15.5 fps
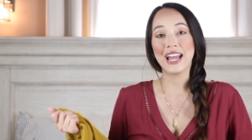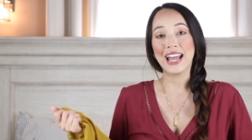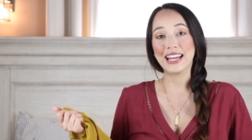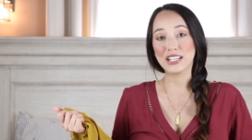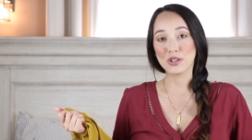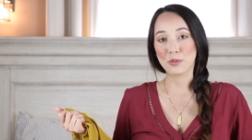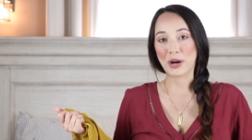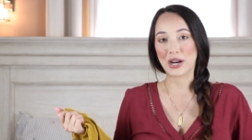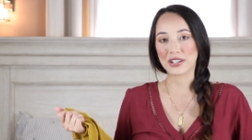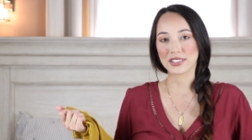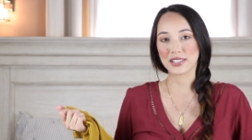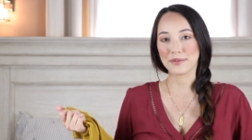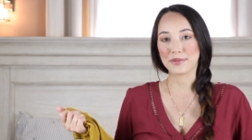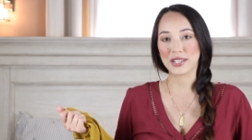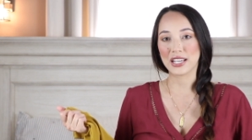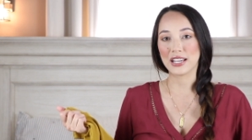and you wear
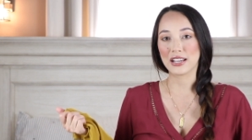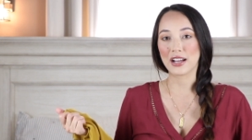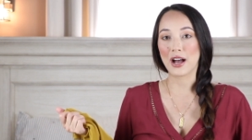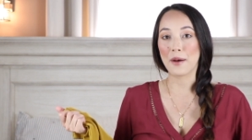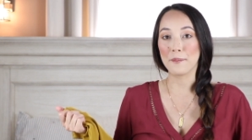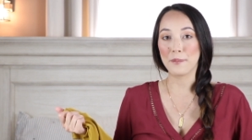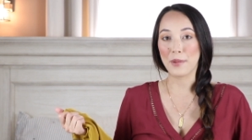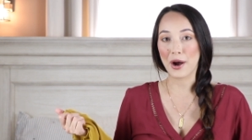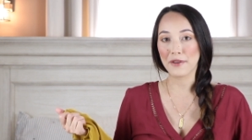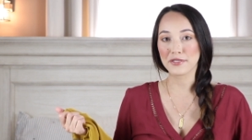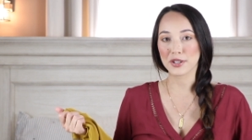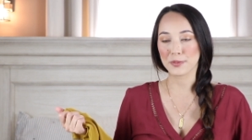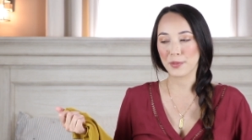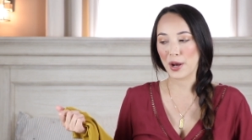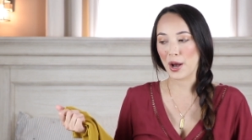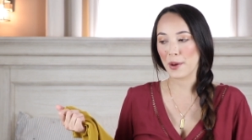something above
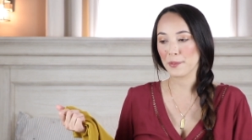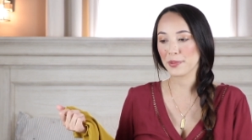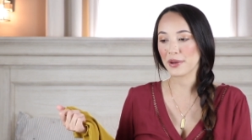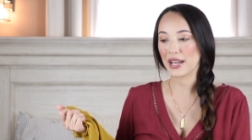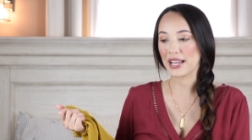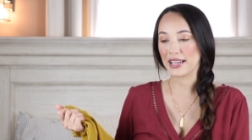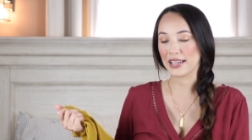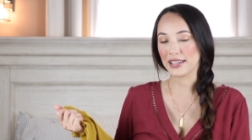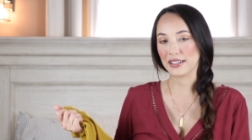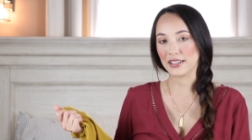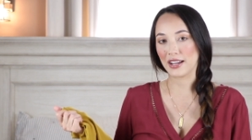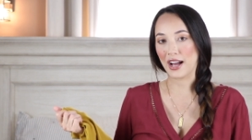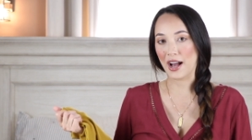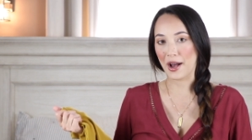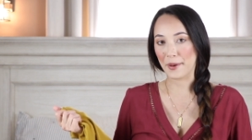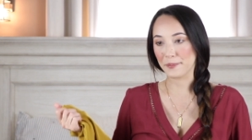your bump and
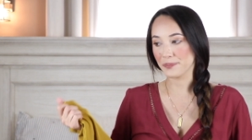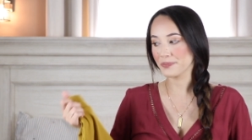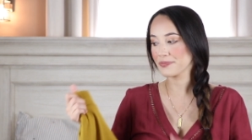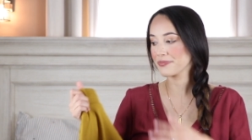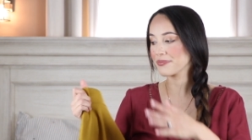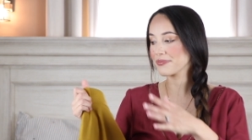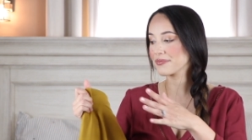um,